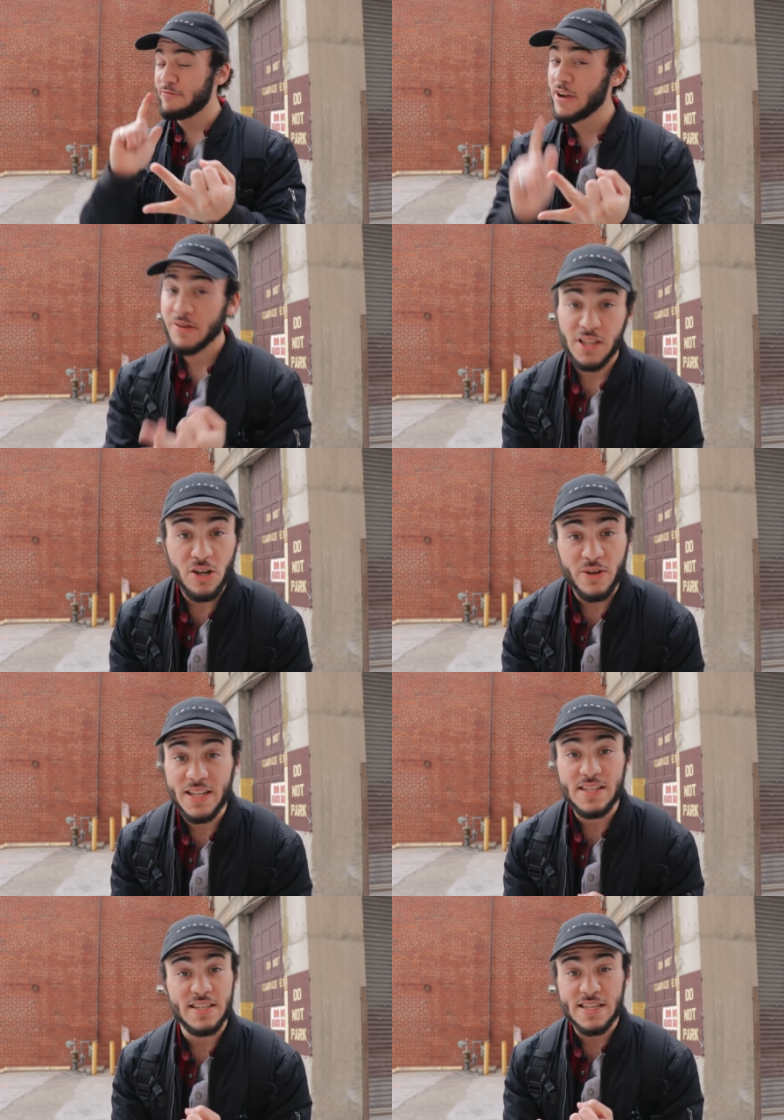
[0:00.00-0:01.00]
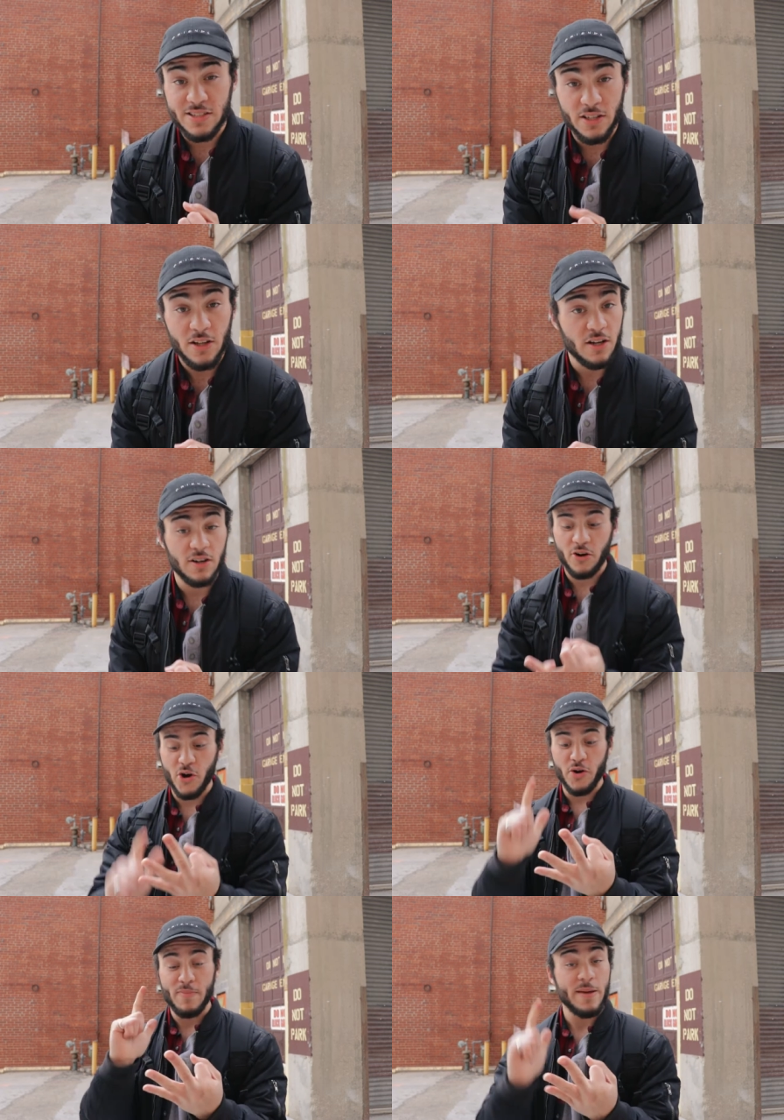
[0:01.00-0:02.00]
a very low-end D S L R,
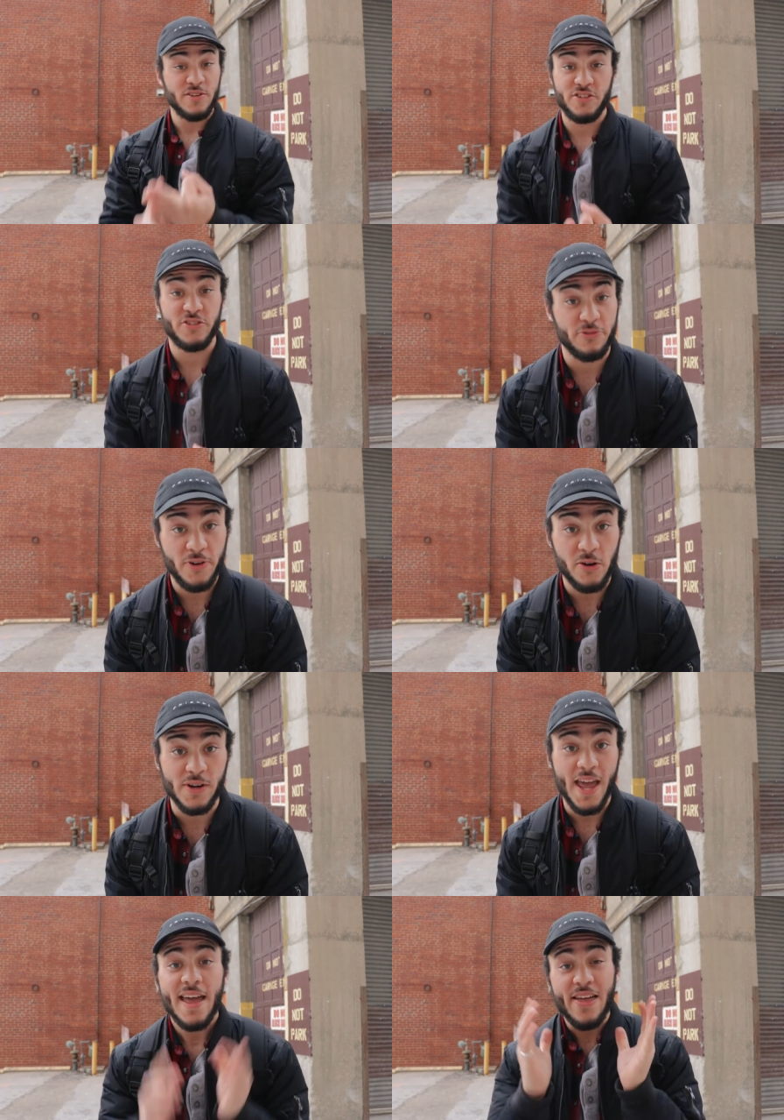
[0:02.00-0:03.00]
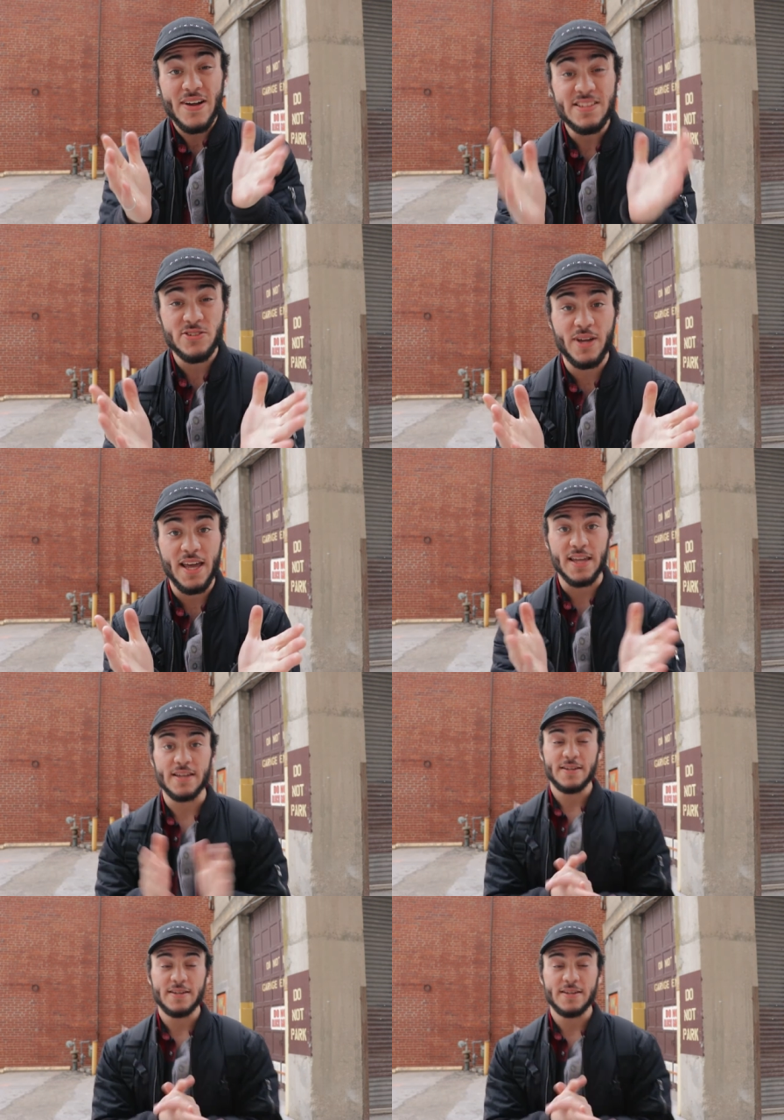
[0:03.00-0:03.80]
or maybe just your phone, and that's okay.